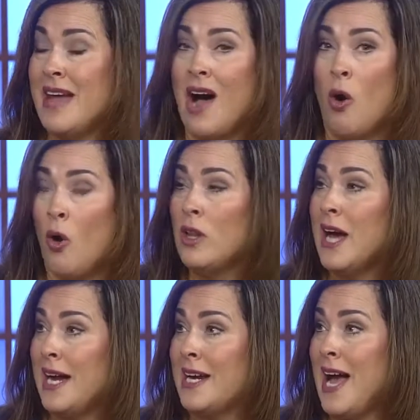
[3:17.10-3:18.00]
A whole
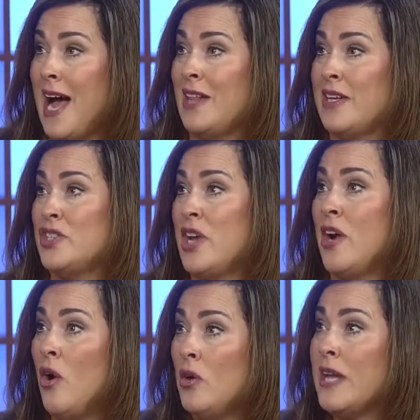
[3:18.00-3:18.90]
lot of college
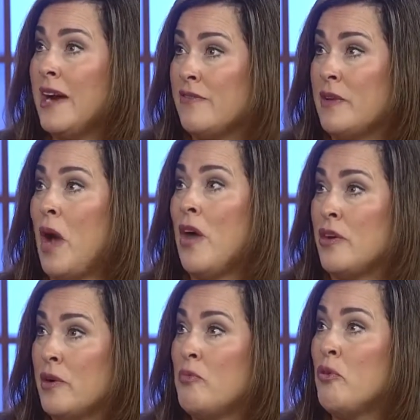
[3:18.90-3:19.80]
and a whole lot of
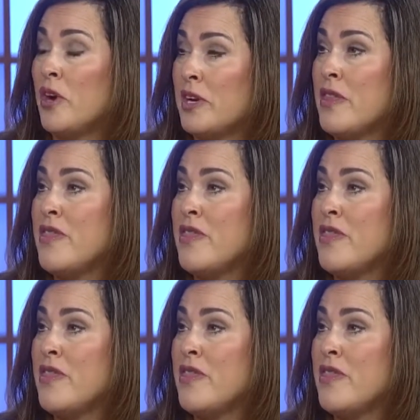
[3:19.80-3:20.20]
other important